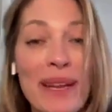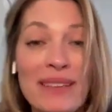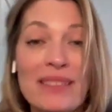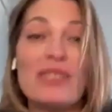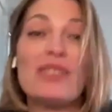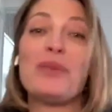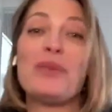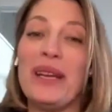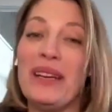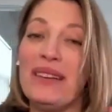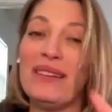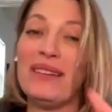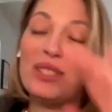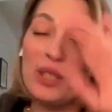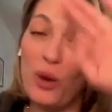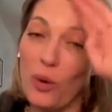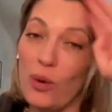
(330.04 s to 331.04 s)
I've been to
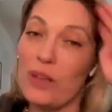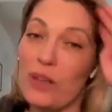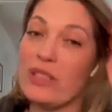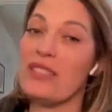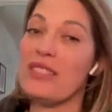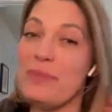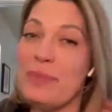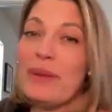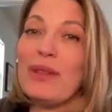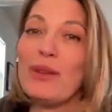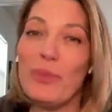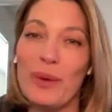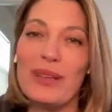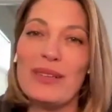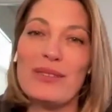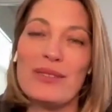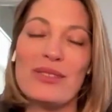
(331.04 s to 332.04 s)
Sweden. It's gorgeous, but
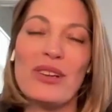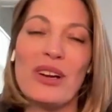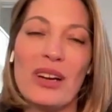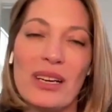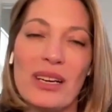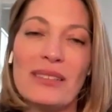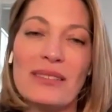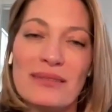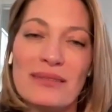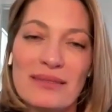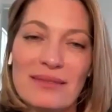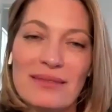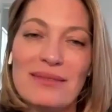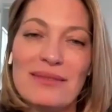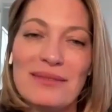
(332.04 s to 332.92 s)
the winters are.